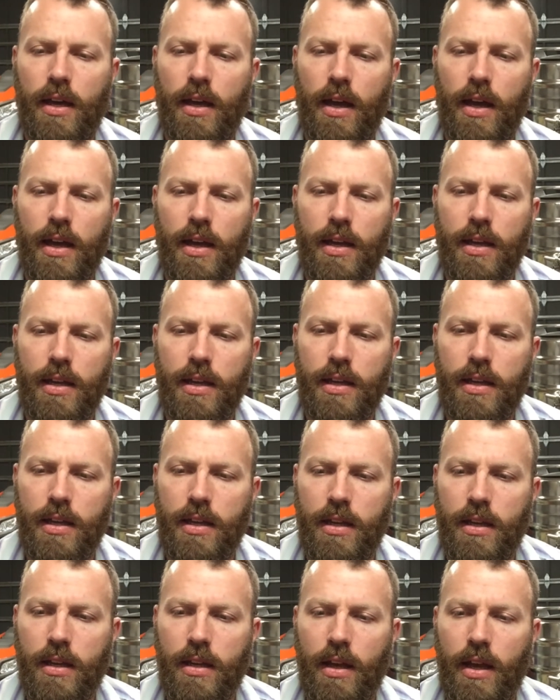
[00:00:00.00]
A
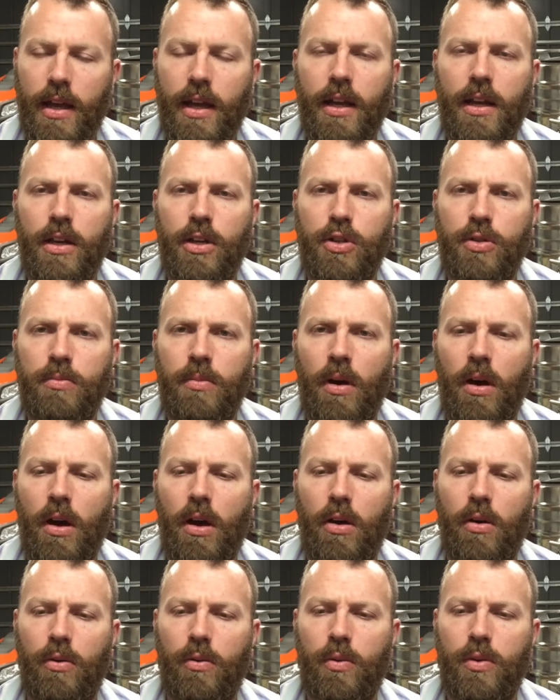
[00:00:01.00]
English
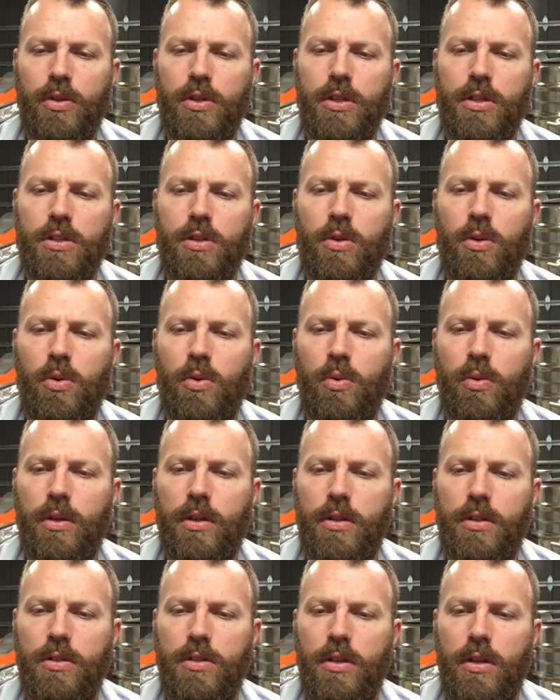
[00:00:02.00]
mild, which he's called
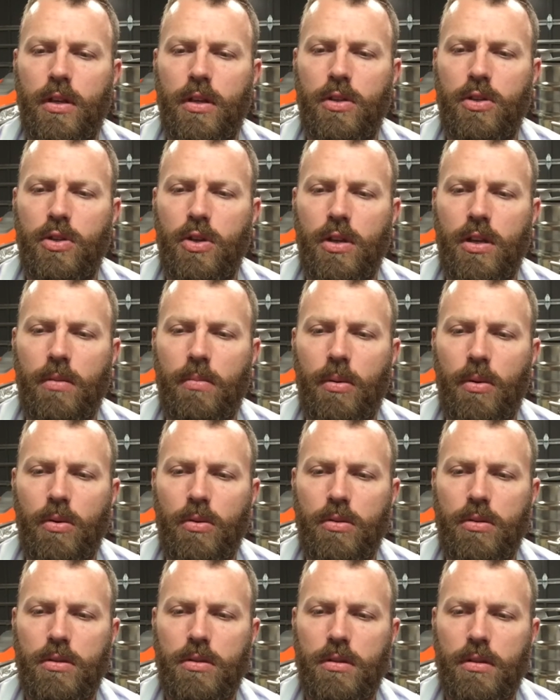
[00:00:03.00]
his Dirty
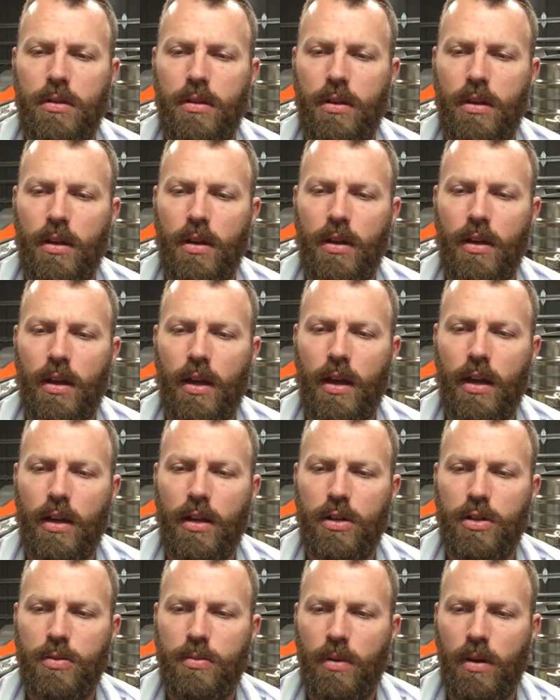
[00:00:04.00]
Boots
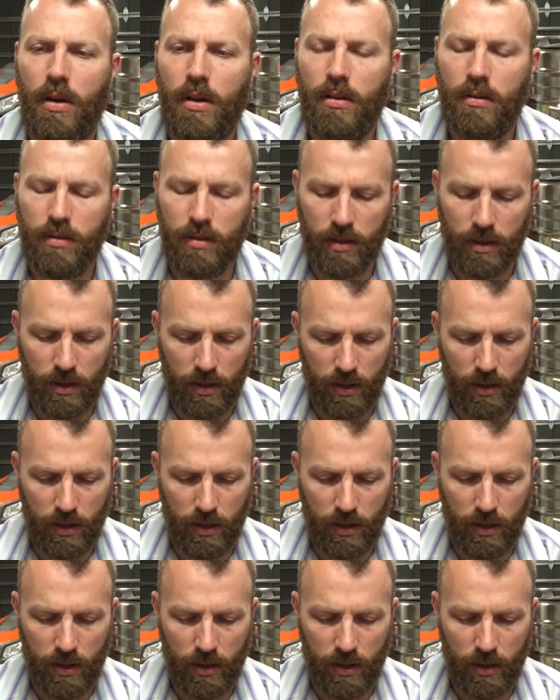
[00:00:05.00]
English mild.